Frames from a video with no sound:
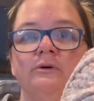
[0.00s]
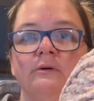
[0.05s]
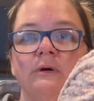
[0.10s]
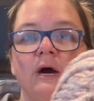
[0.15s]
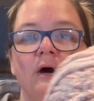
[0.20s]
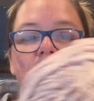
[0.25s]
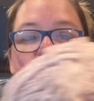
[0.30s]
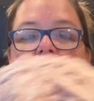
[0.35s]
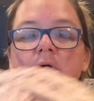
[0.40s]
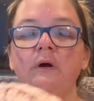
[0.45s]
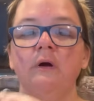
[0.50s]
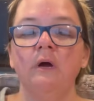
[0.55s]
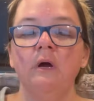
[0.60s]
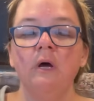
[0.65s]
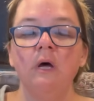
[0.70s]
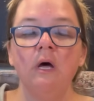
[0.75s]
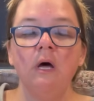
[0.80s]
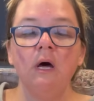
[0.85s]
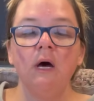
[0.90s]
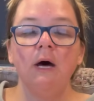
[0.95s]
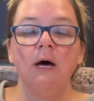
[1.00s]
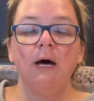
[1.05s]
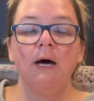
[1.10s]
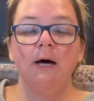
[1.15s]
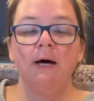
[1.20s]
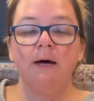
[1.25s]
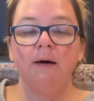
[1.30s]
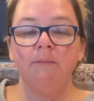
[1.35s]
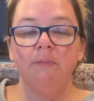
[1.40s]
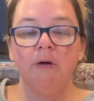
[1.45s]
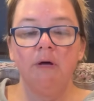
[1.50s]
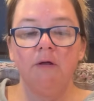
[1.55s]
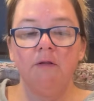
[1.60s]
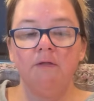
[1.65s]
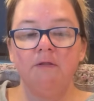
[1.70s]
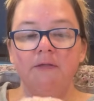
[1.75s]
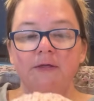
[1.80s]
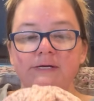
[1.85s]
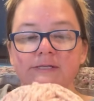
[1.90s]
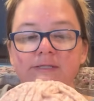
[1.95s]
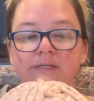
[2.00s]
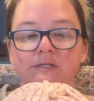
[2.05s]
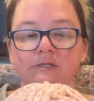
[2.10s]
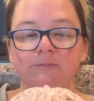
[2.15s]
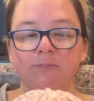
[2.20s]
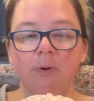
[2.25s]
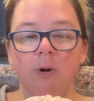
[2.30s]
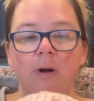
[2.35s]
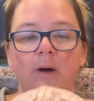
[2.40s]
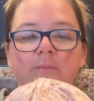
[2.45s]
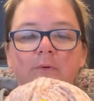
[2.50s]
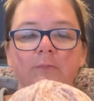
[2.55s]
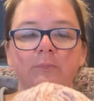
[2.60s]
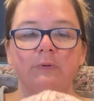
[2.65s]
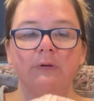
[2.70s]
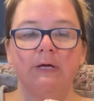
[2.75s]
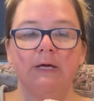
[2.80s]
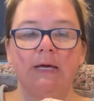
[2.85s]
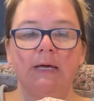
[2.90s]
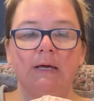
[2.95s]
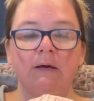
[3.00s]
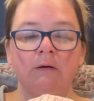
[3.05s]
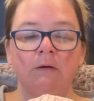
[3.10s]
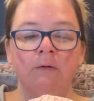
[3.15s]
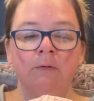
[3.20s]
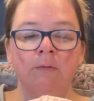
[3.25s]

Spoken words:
color. This is probably,